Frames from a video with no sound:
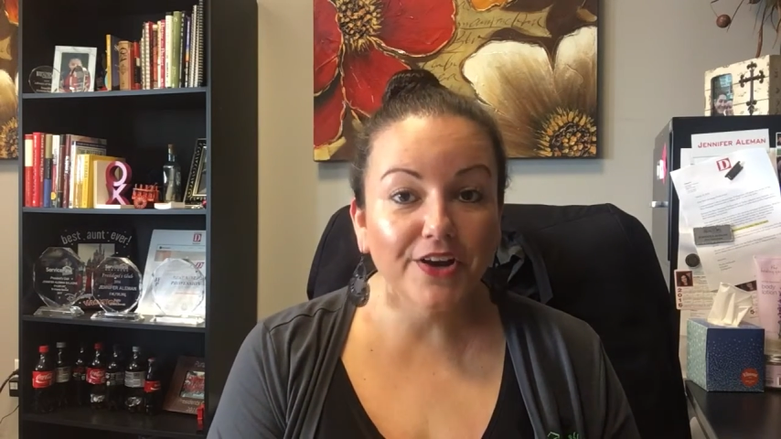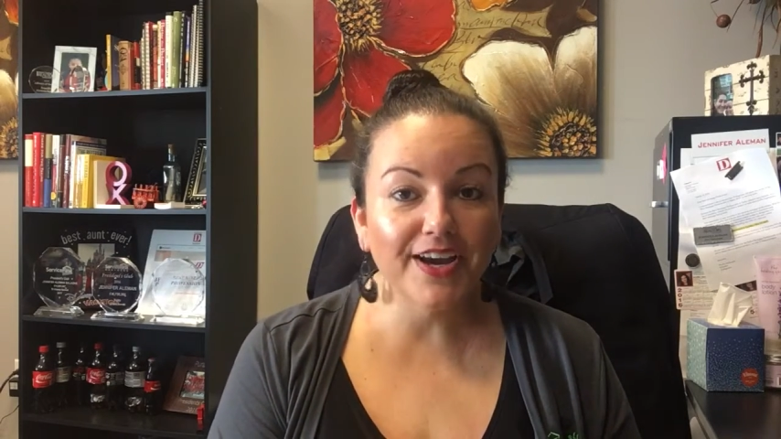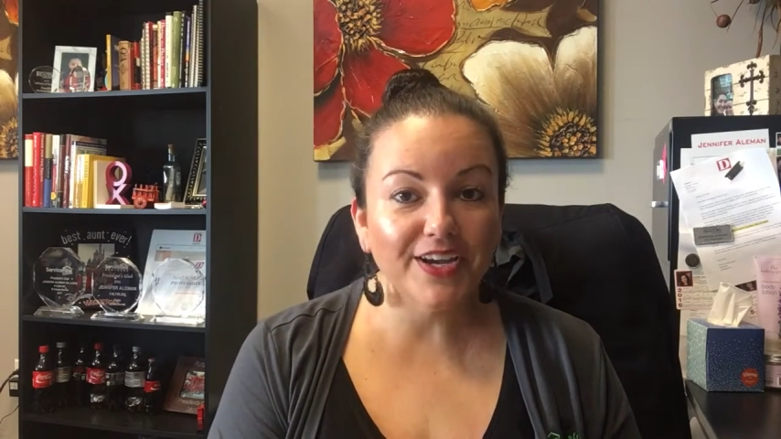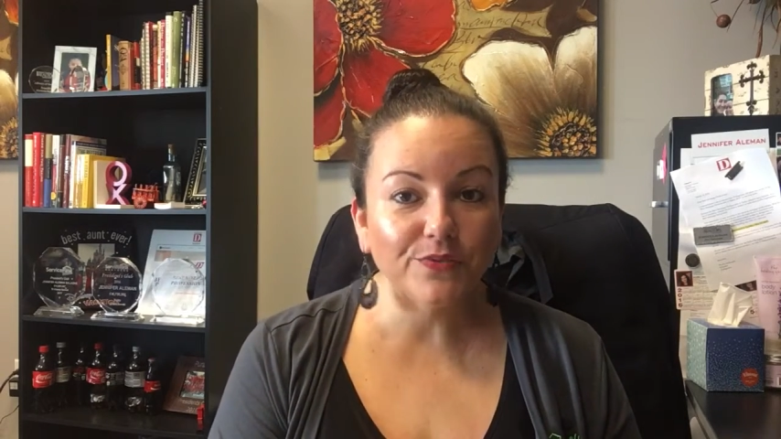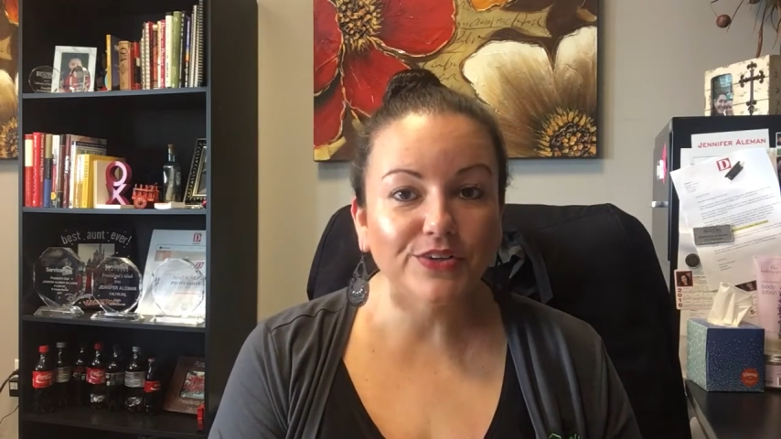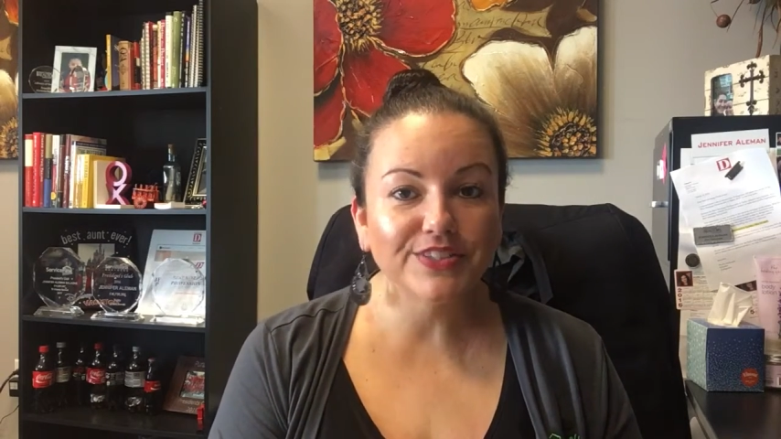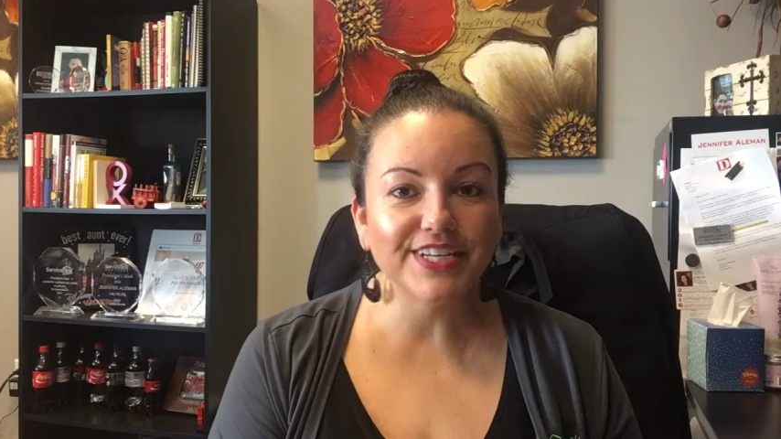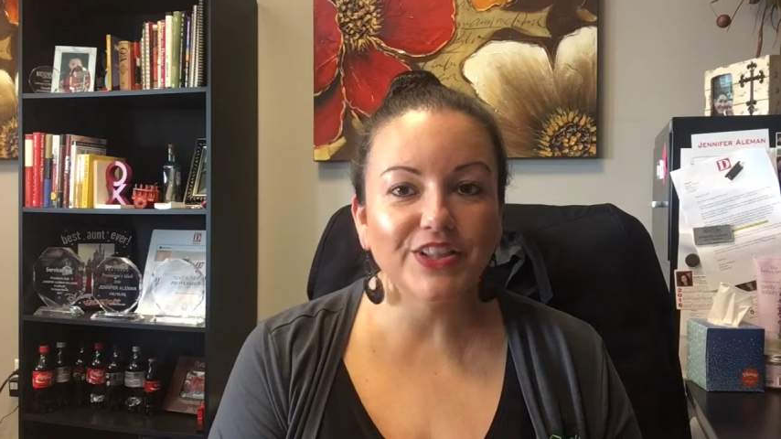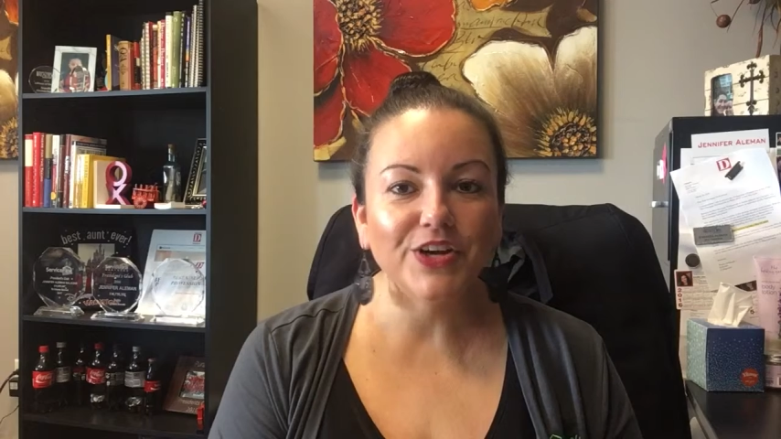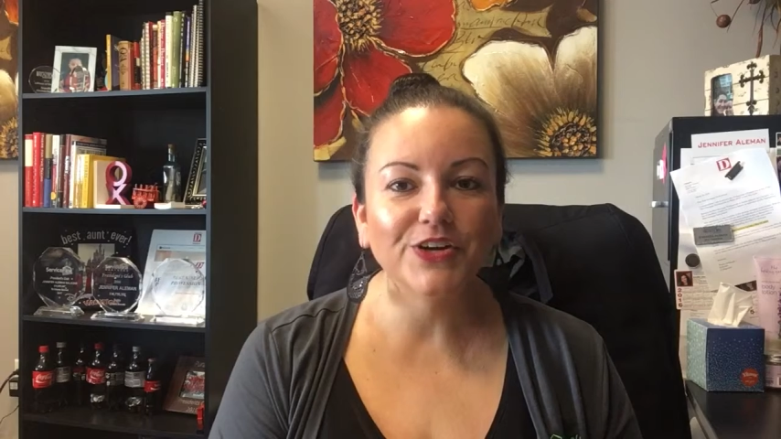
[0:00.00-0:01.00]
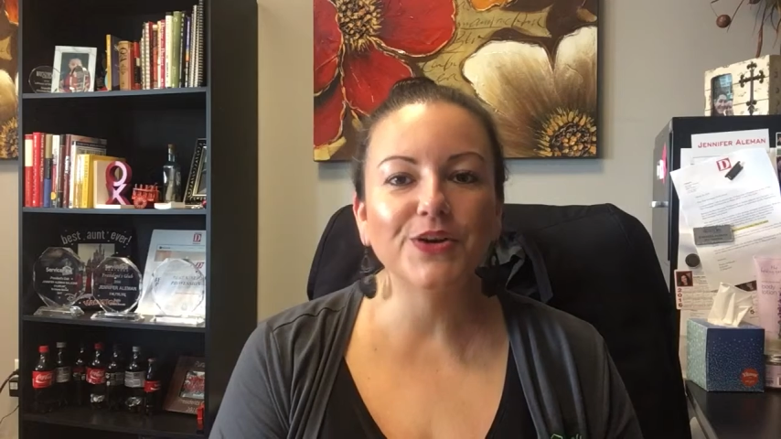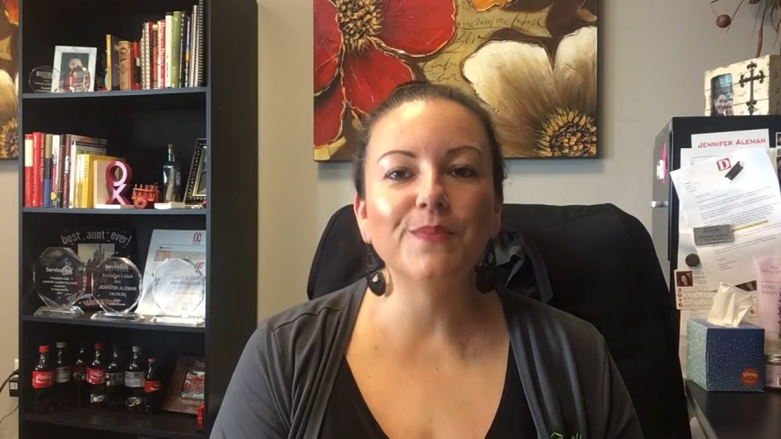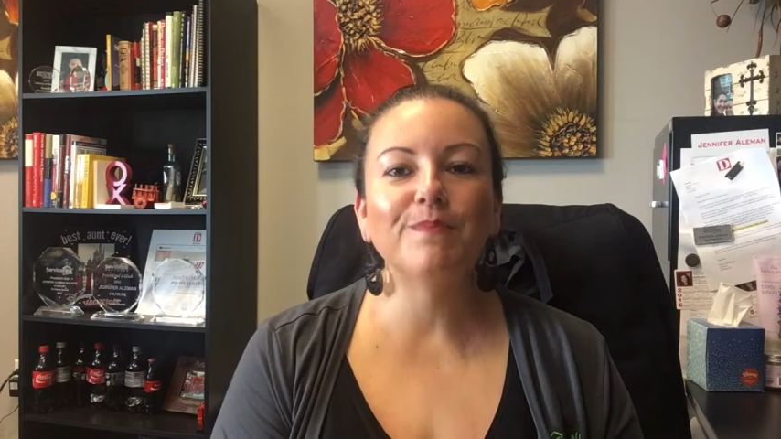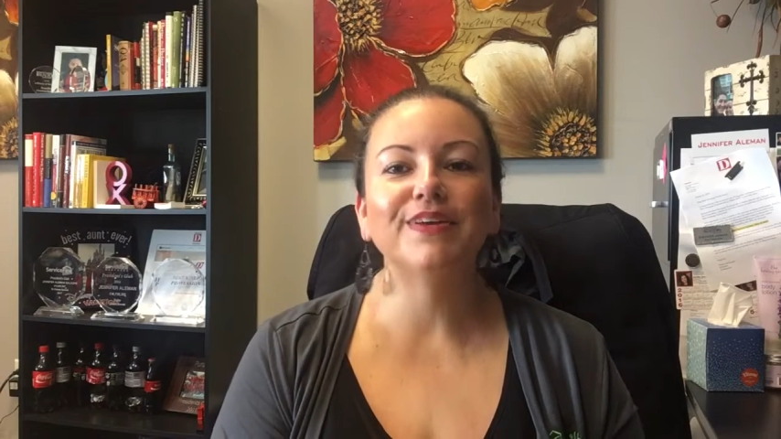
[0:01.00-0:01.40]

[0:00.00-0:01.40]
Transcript: handrails any longer,